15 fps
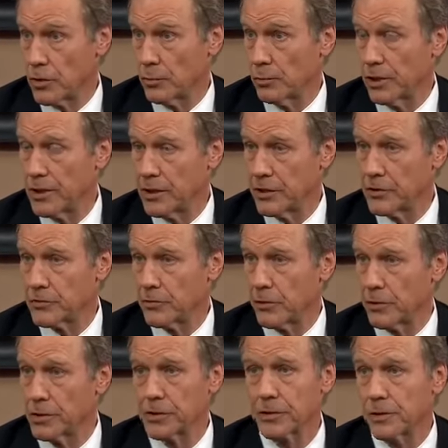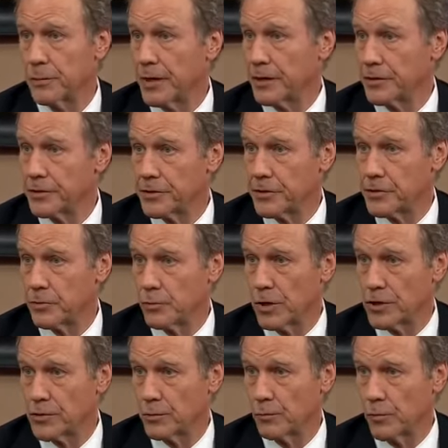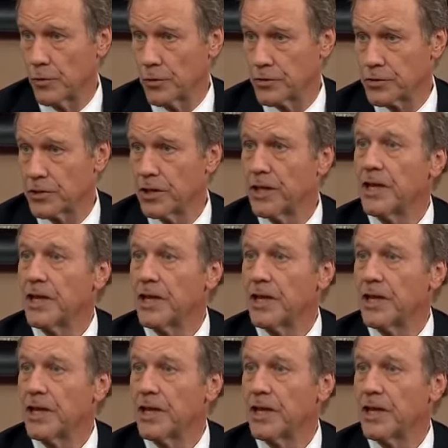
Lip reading: a bleeding stroke, it's going to make the situation worse.